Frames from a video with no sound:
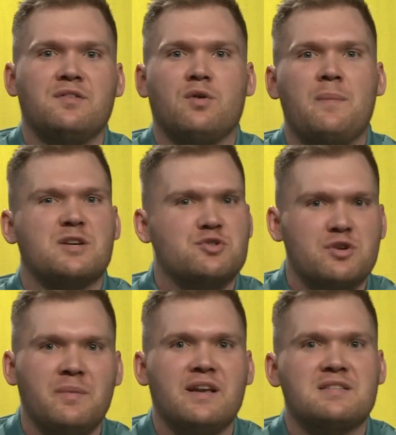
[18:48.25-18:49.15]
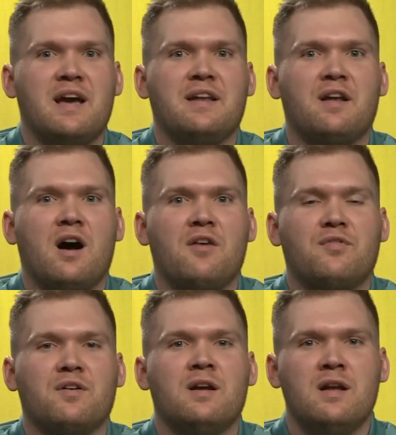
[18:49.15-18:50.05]
And so I'm extremely excited to
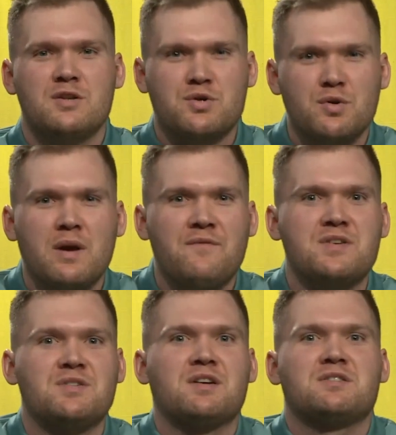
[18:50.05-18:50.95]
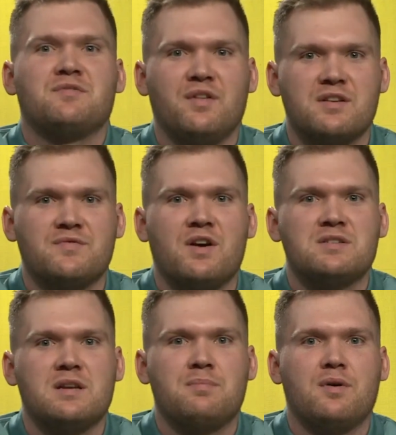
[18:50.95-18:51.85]
offer true infrastructure for this
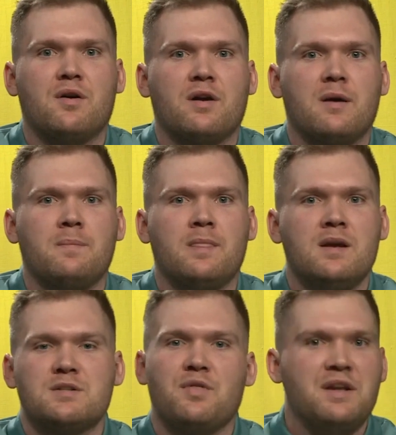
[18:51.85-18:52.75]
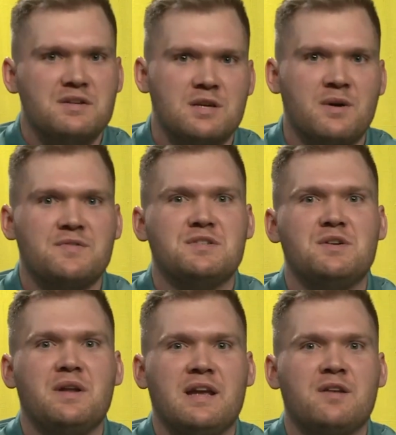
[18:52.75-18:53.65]
varsity program. So thank you so much for
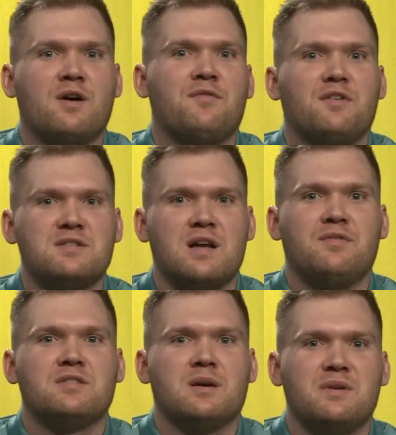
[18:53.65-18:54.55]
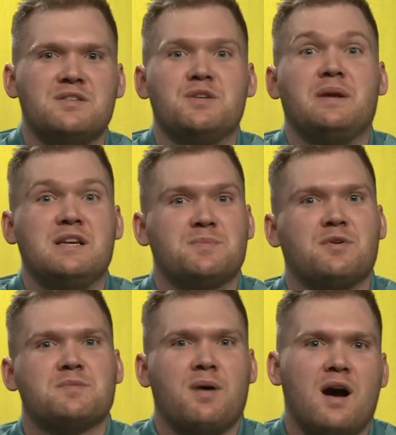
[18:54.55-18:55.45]
tuning in to our first ever WSU
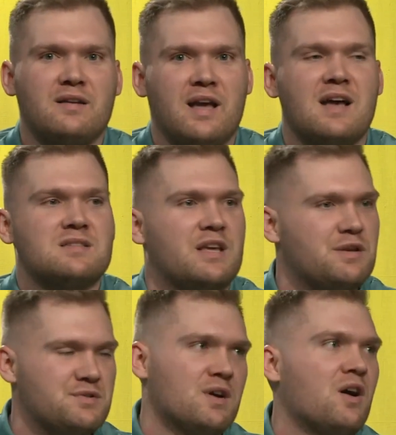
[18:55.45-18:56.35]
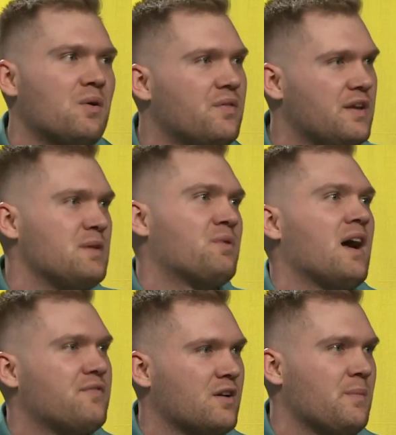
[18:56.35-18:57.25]
Esports podcast. Thank you, Joe. Thank you,
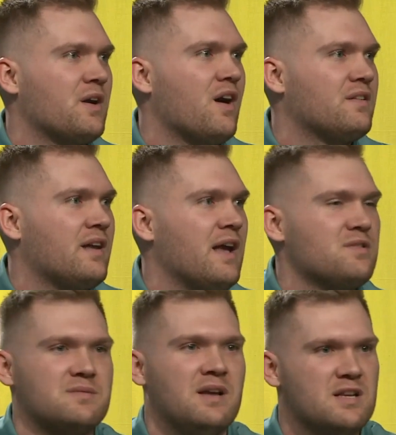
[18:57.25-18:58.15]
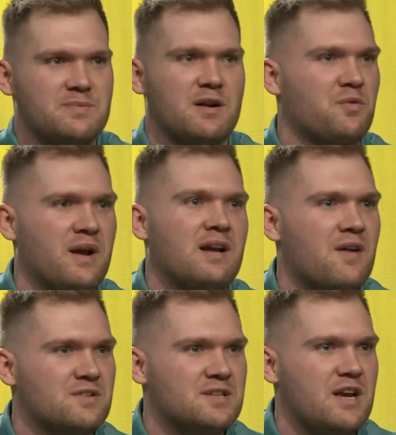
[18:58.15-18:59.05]
Brian, for coming on today. It's been a great
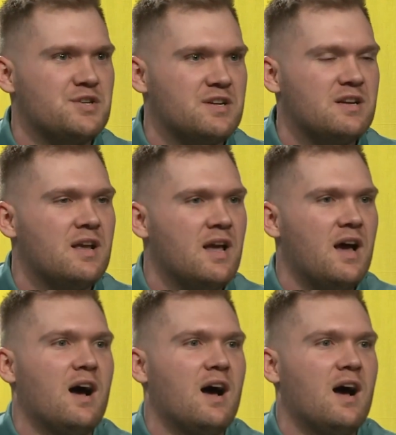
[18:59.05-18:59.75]
conversation.